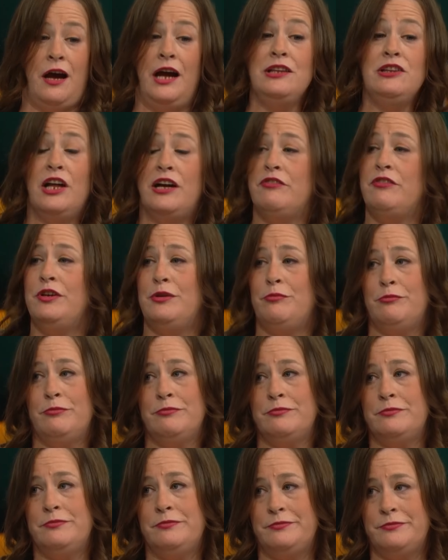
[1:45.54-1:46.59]
I love him.
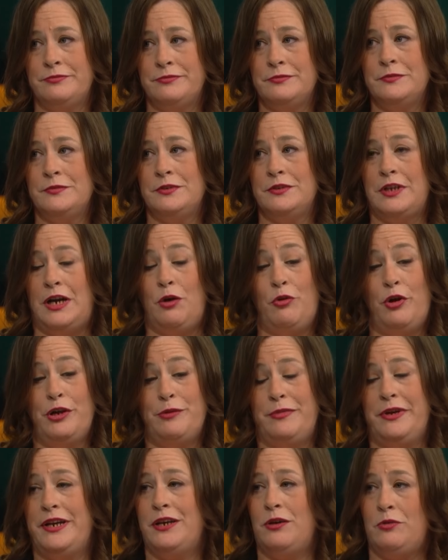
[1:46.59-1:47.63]
I want to
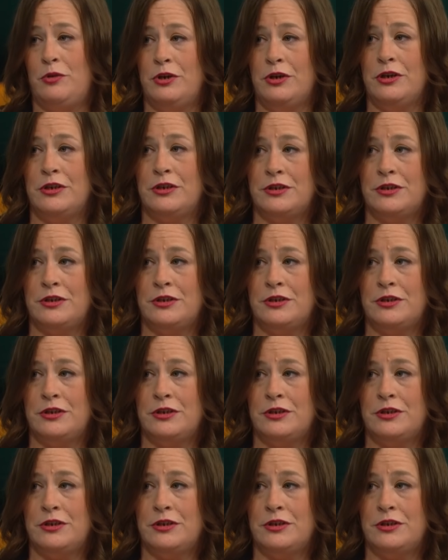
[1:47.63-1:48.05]
make it work.